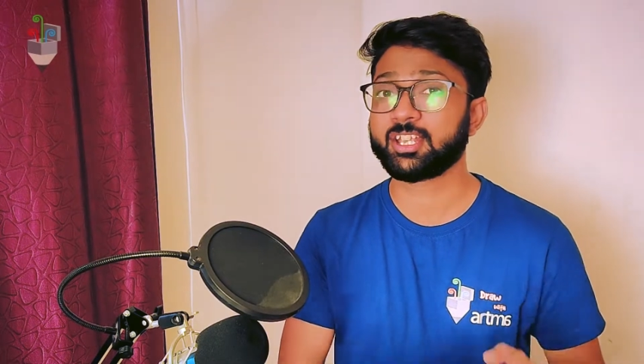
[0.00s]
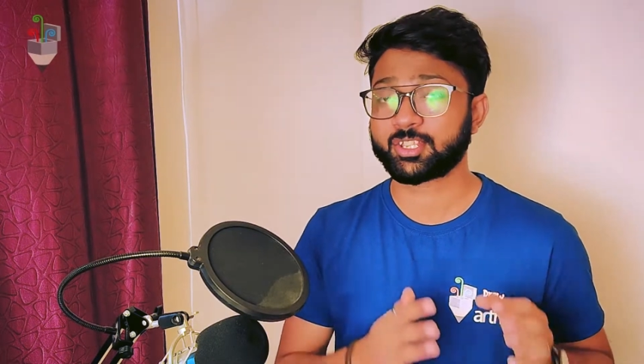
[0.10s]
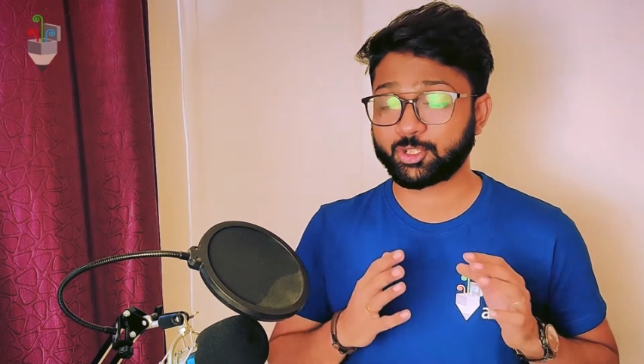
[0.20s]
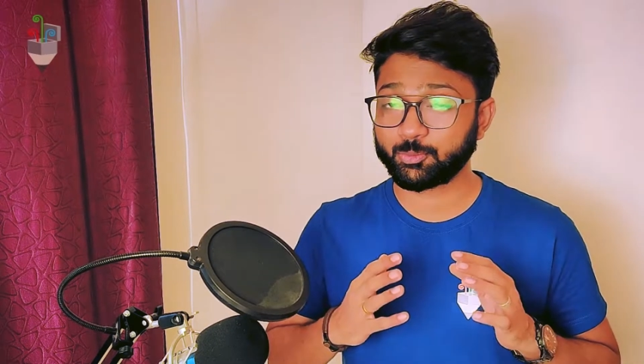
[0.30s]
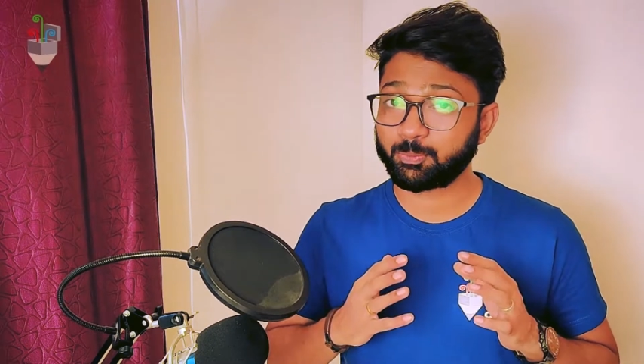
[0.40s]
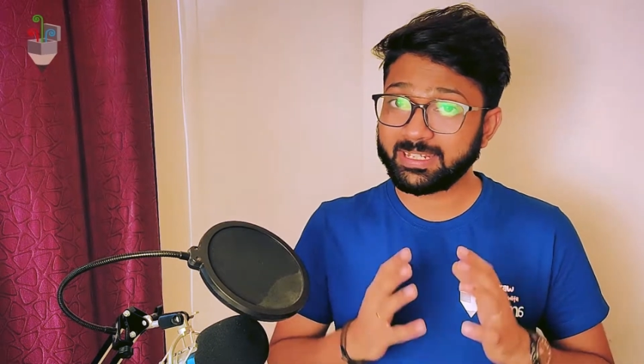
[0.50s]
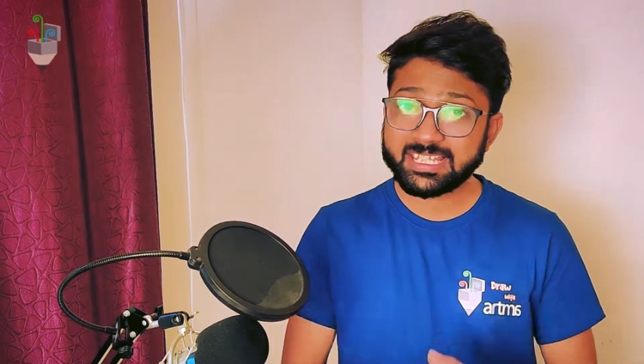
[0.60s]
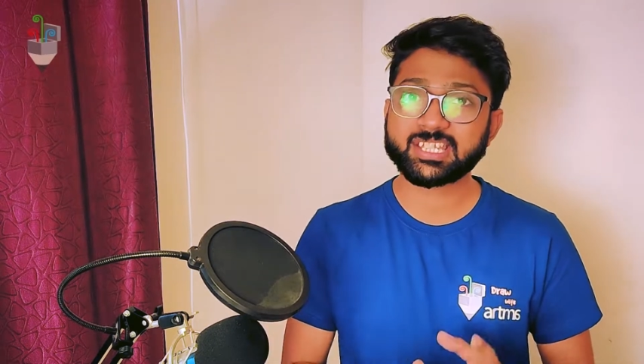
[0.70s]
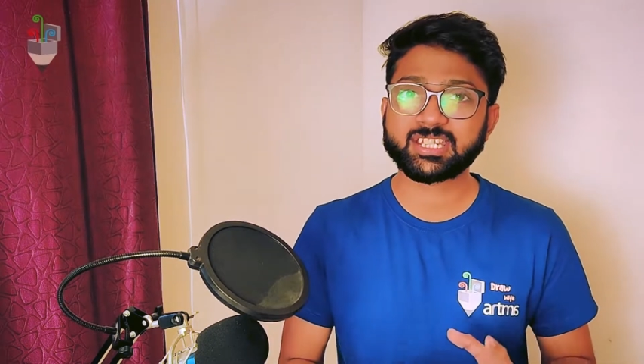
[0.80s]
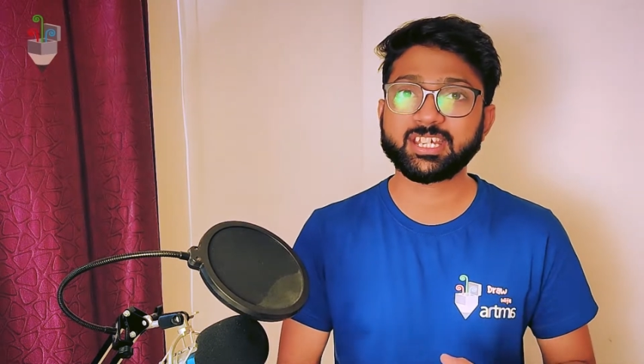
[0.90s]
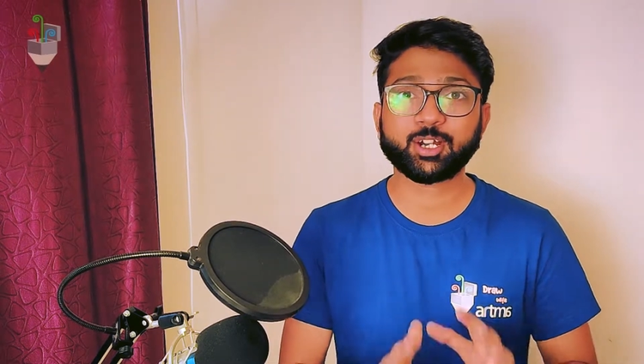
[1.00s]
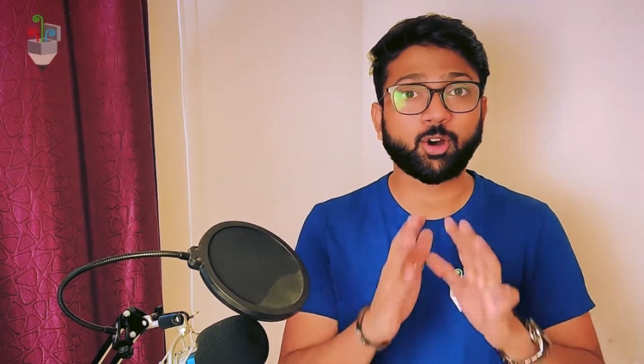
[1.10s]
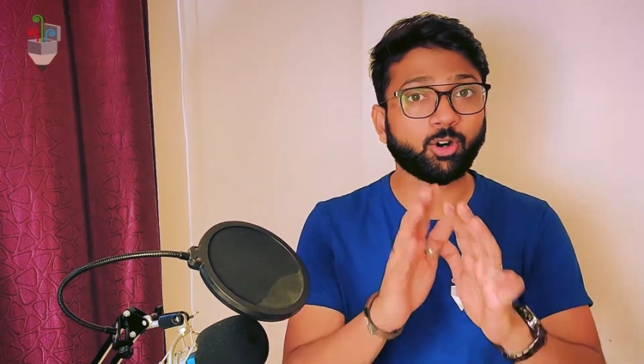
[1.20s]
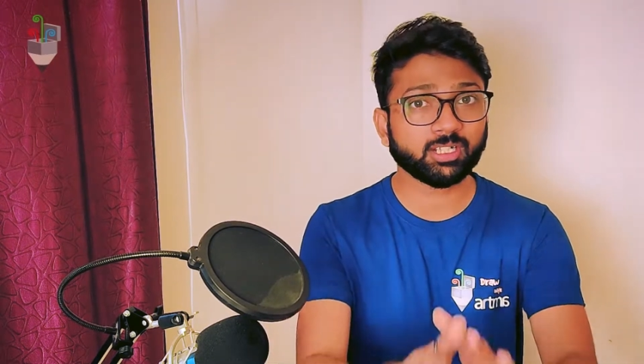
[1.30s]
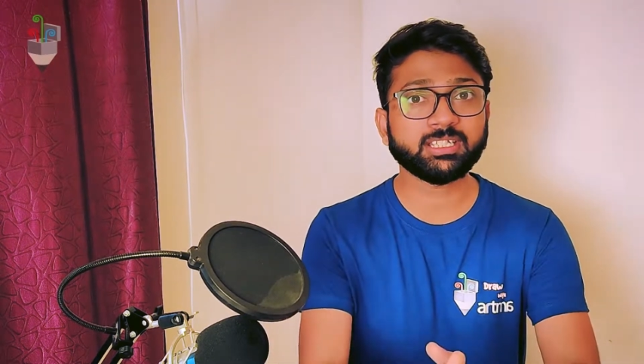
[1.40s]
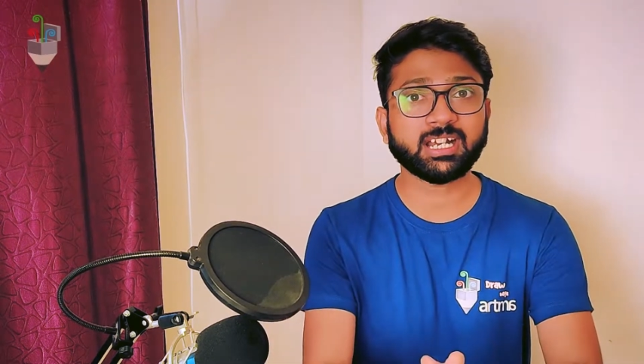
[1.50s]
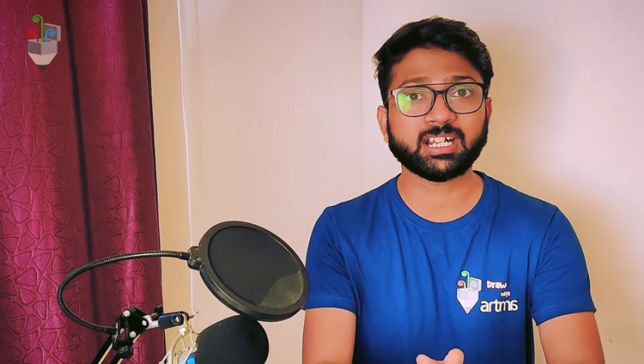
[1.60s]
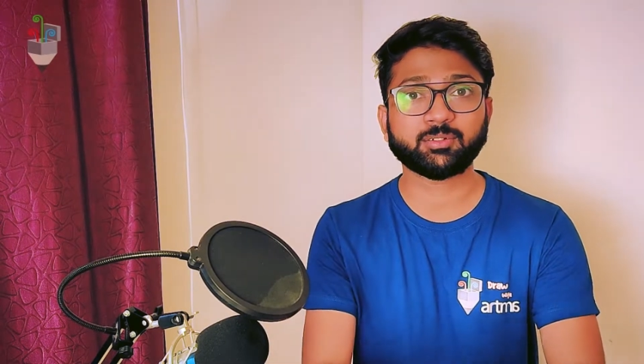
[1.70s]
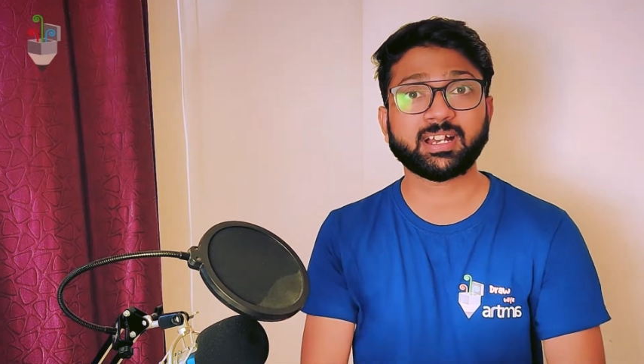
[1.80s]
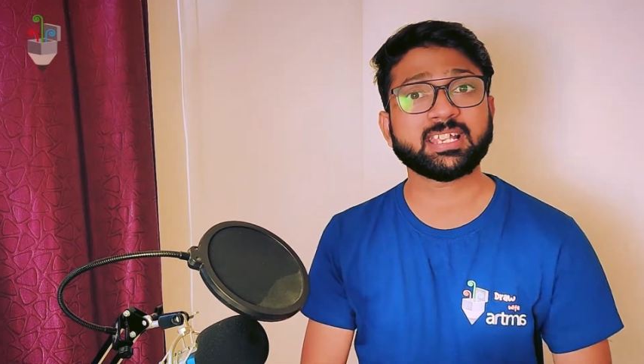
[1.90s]
So please take all the
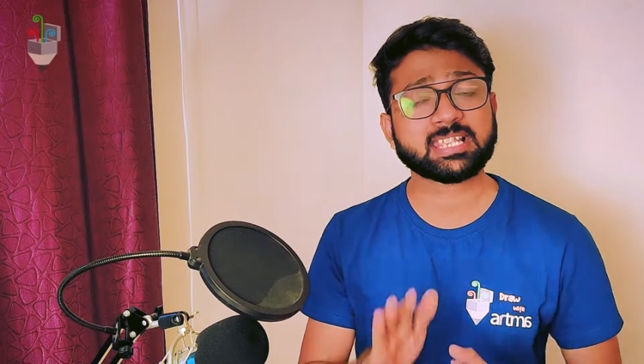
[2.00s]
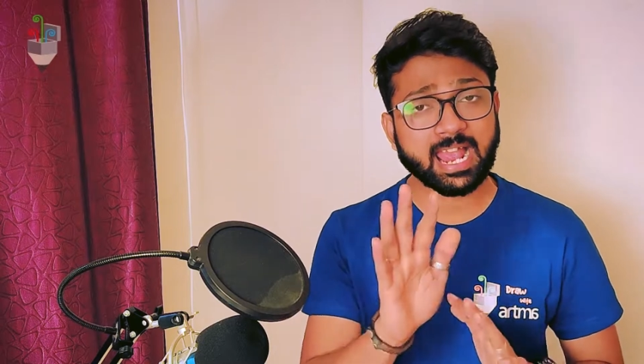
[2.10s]
advice